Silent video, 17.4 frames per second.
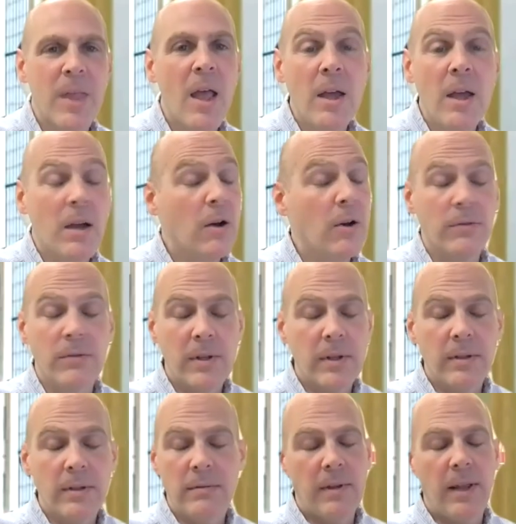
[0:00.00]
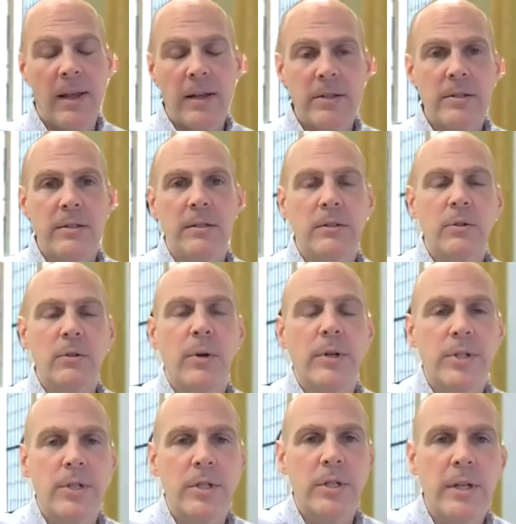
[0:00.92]
Oh, excellent
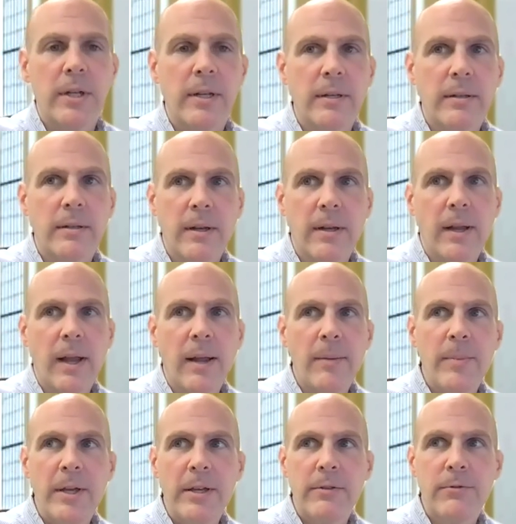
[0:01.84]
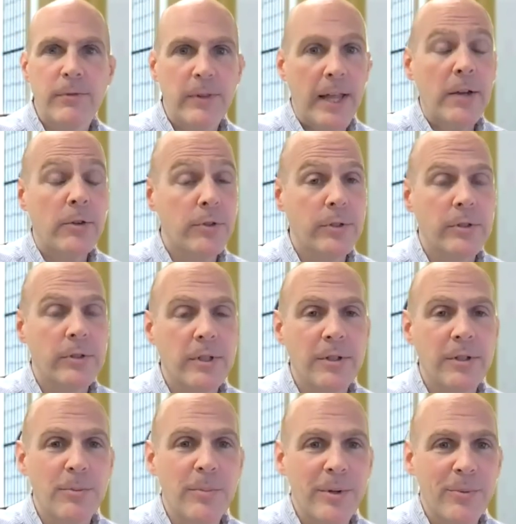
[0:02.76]
question. And I may flounder a
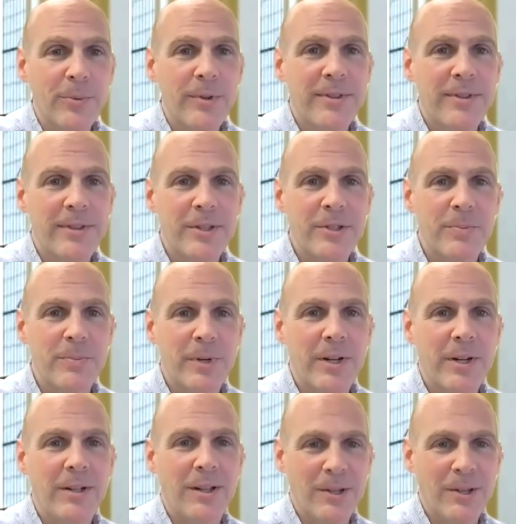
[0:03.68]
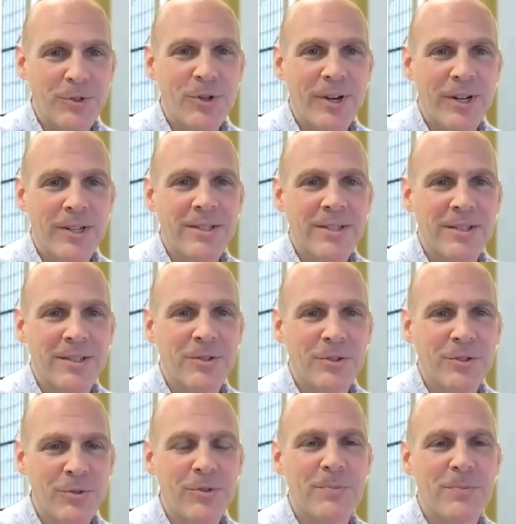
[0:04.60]
little bit with this, but I'll try to
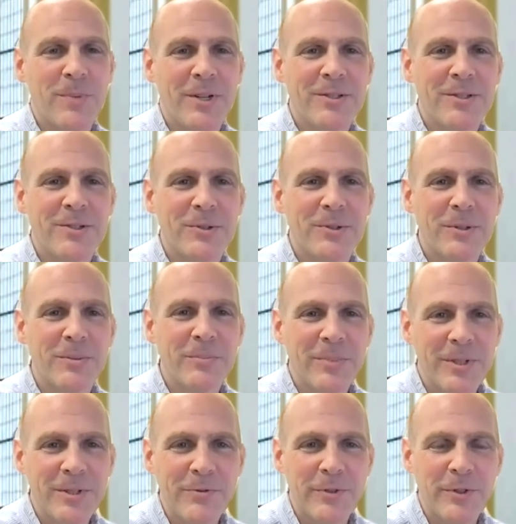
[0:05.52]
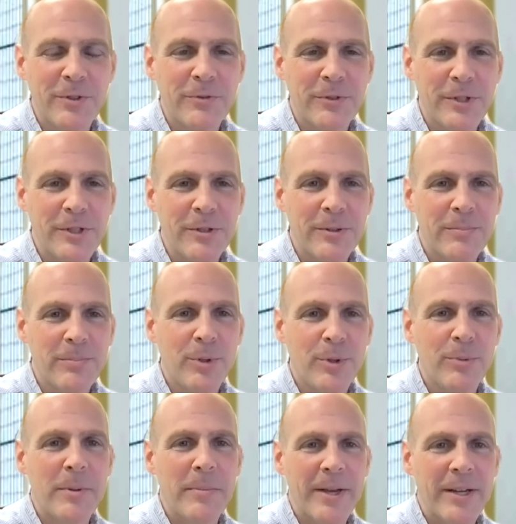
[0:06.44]
respond to it. And please feel free to
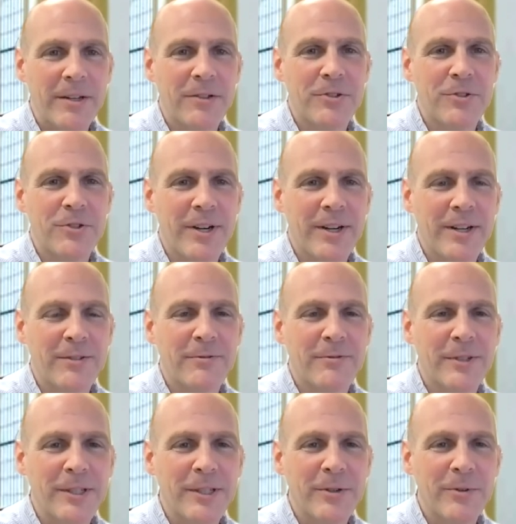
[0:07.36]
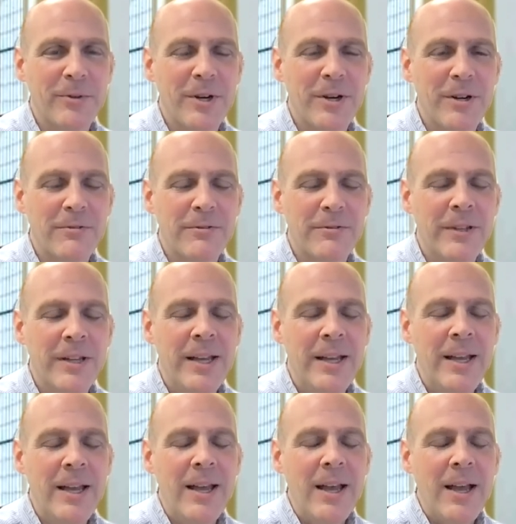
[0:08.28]
pull me back on track if I go off.
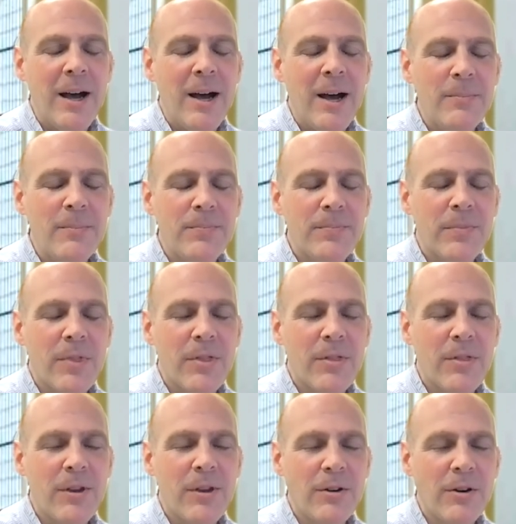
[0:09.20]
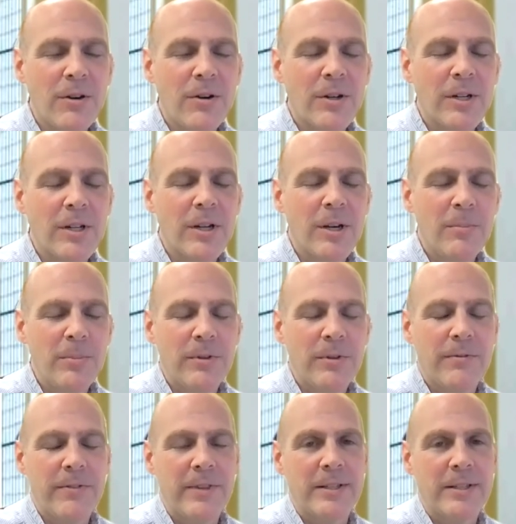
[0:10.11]
There are a couple
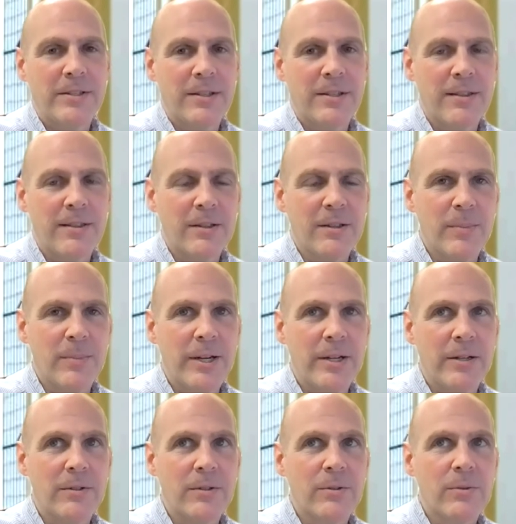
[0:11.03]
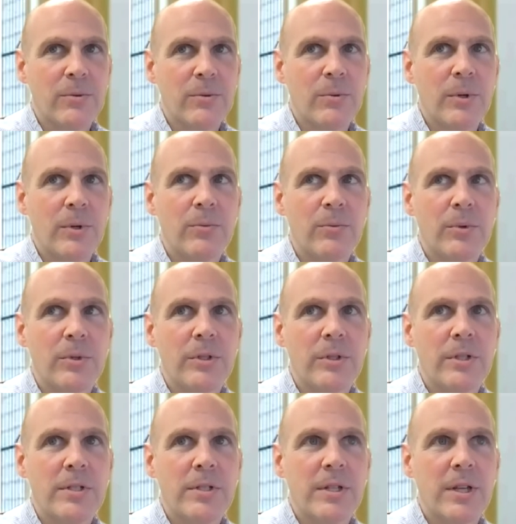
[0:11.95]
of things to think about when we're
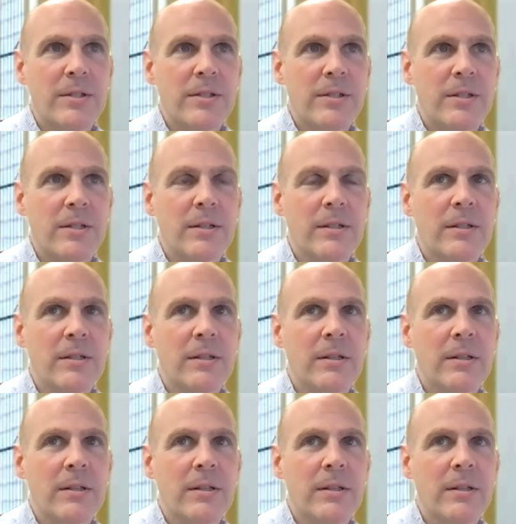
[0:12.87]
discussing